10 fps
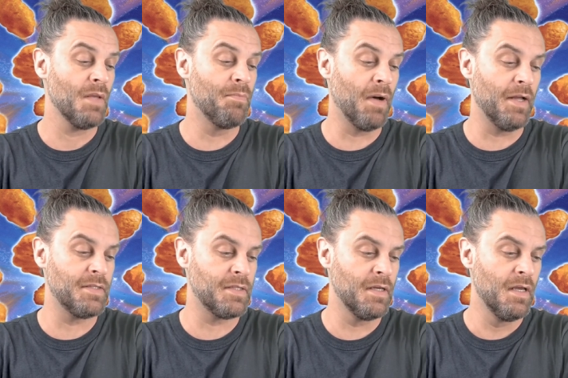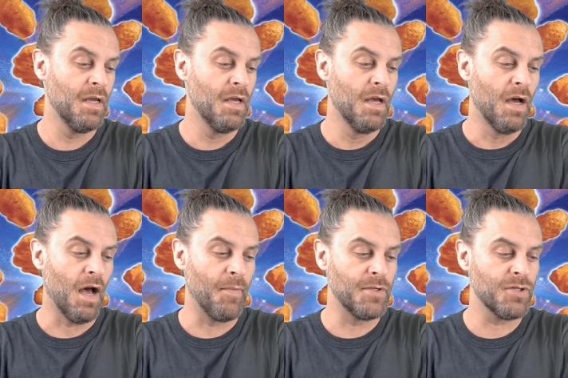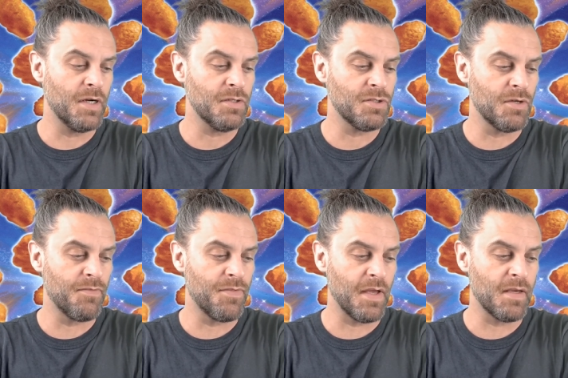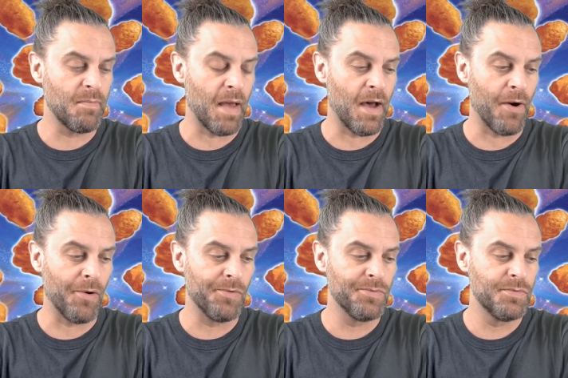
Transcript: But I've been trying to sort of think about